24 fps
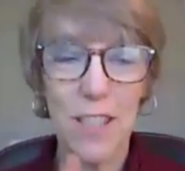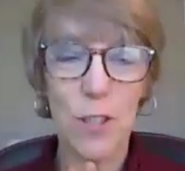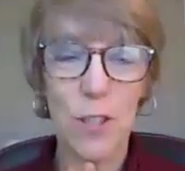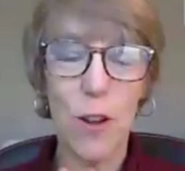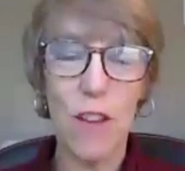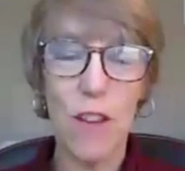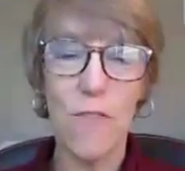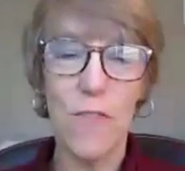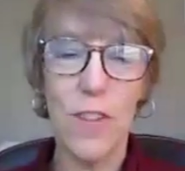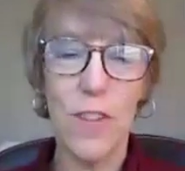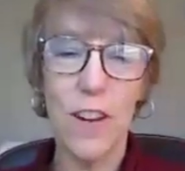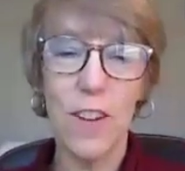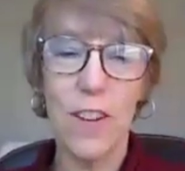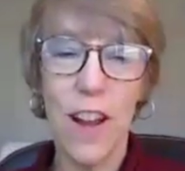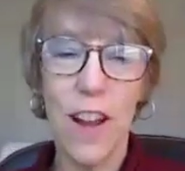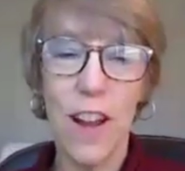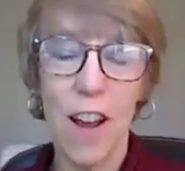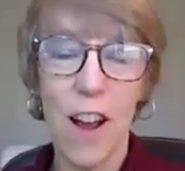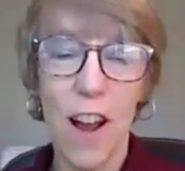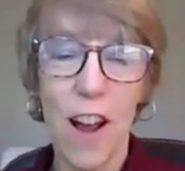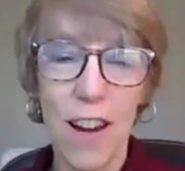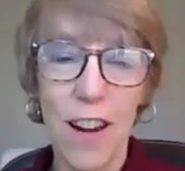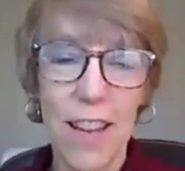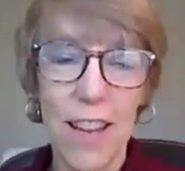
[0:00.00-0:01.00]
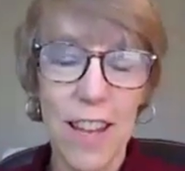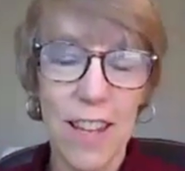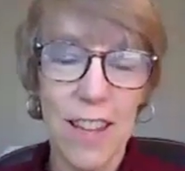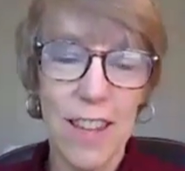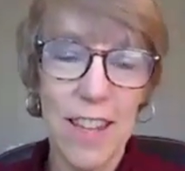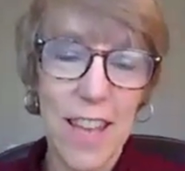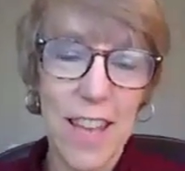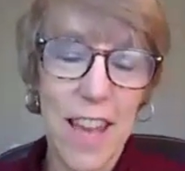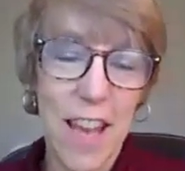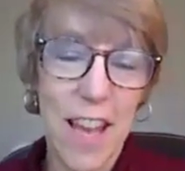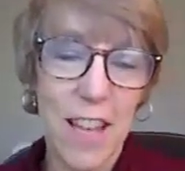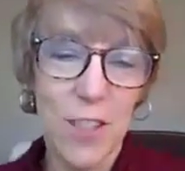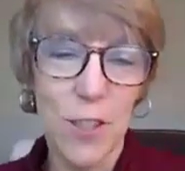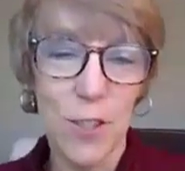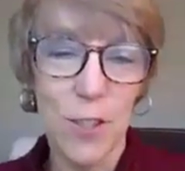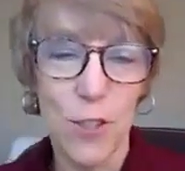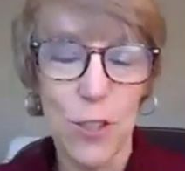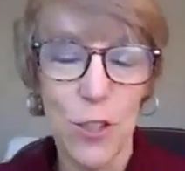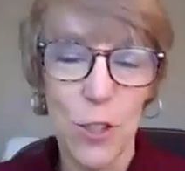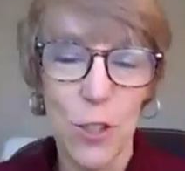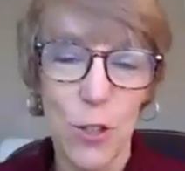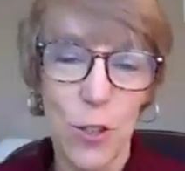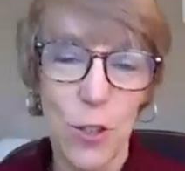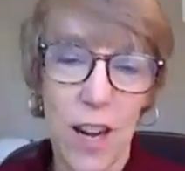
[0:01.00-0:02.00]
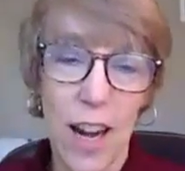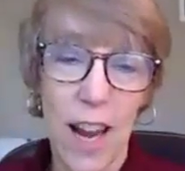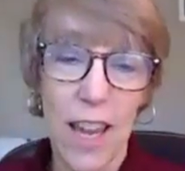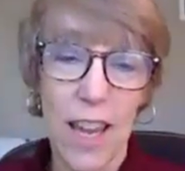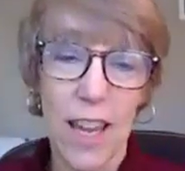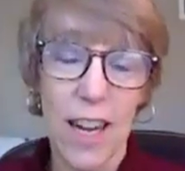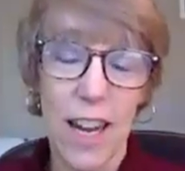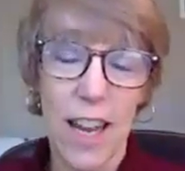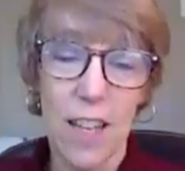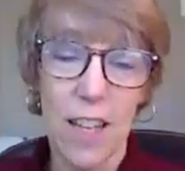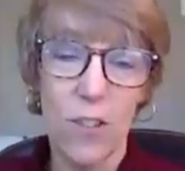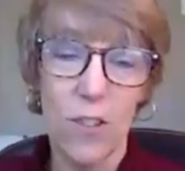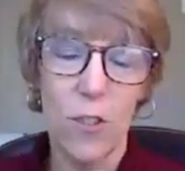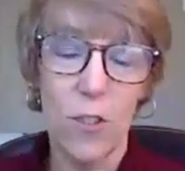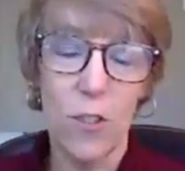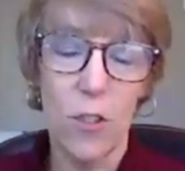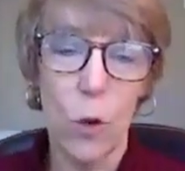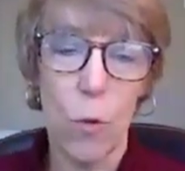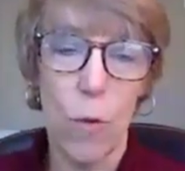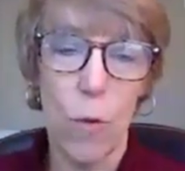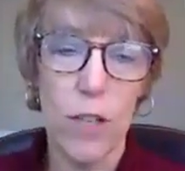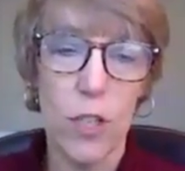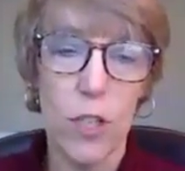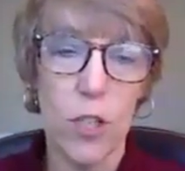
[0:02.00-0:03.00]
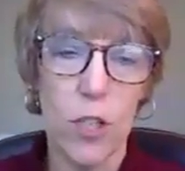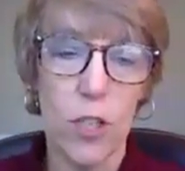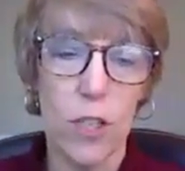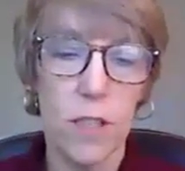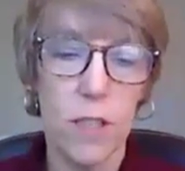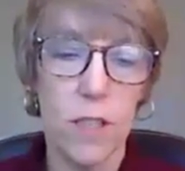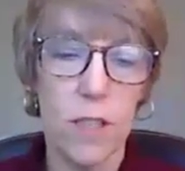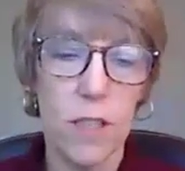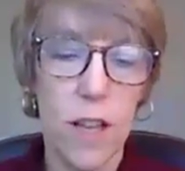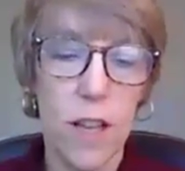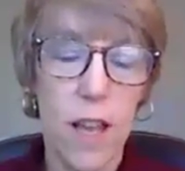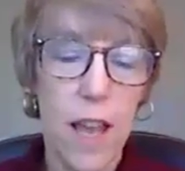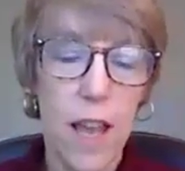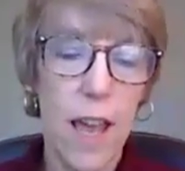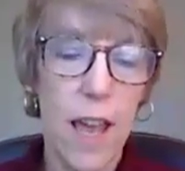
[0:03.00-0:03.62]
So I figured I ought to get the answers so that I could answer the questions.